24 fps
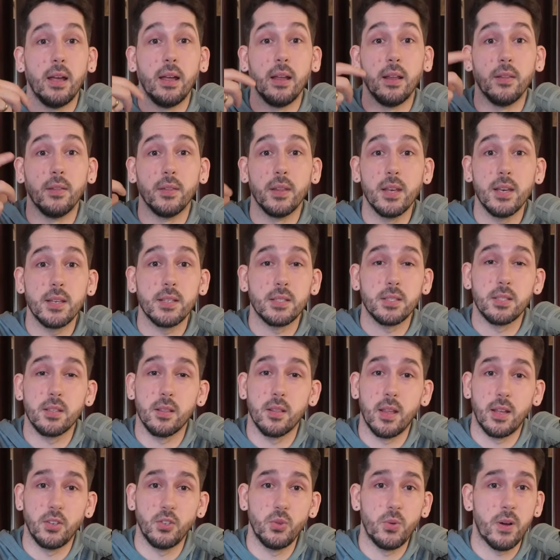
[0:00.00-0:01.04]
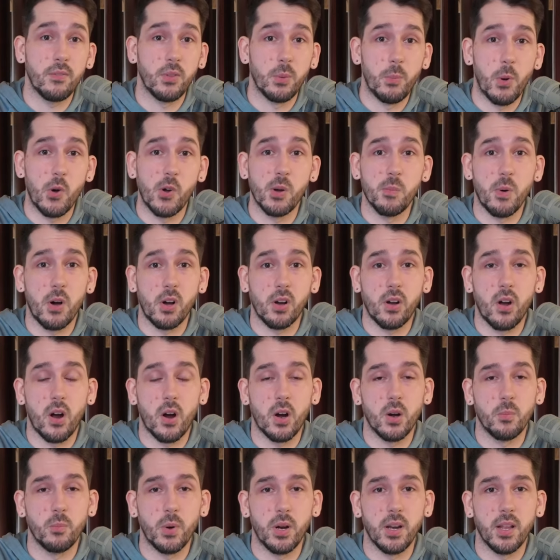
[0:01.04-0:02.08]
In this, they do have the Pokeball
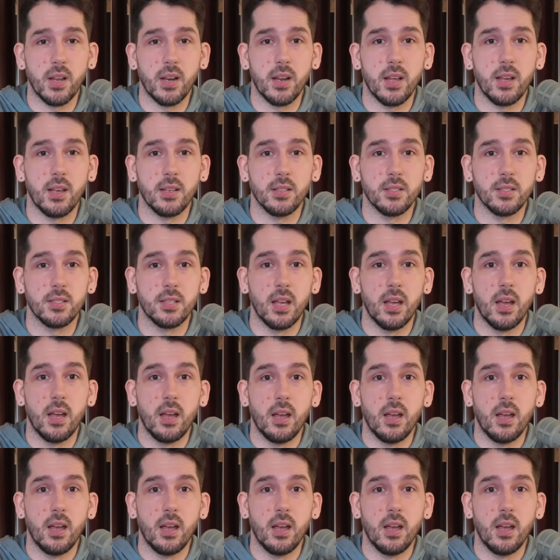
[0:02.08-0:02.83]
card, but it is